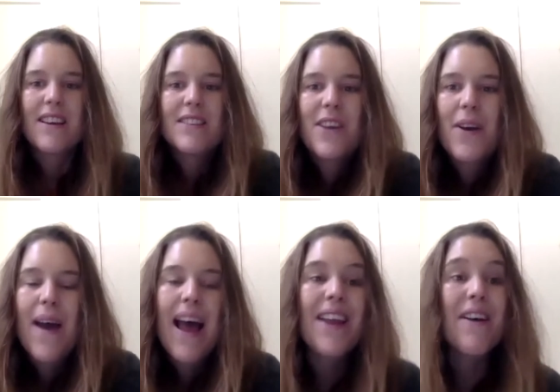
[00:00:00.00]
So
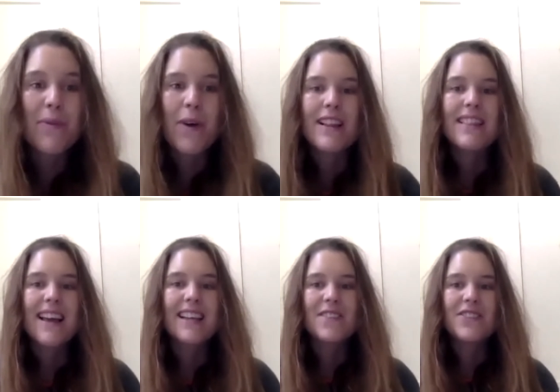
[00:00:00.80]
hello everyone,
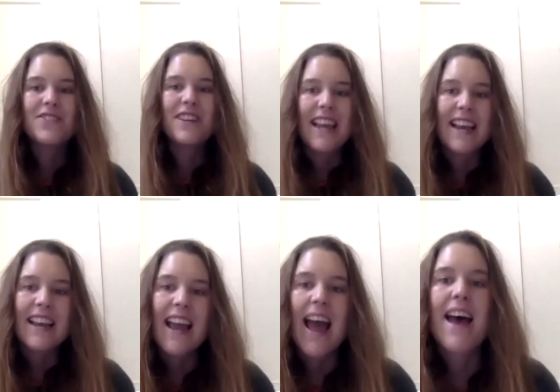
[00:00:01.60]
thanks for
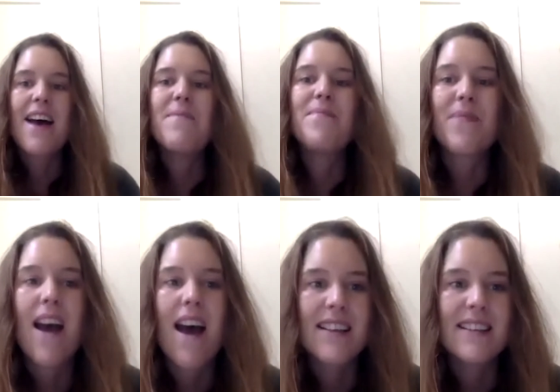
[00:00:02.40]
joining
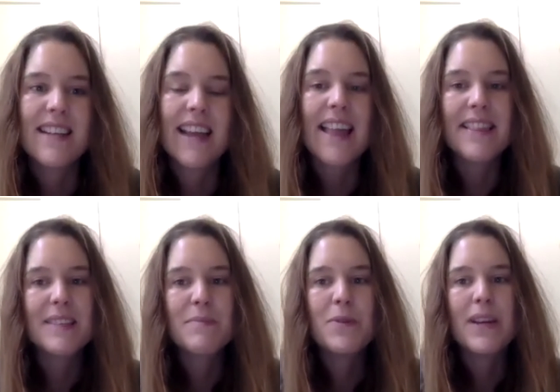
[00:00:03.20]
us again
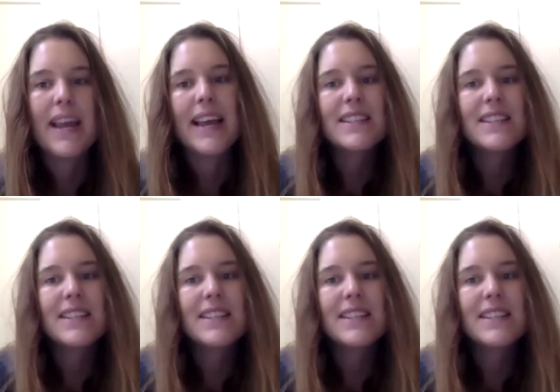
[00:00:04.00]
this morning.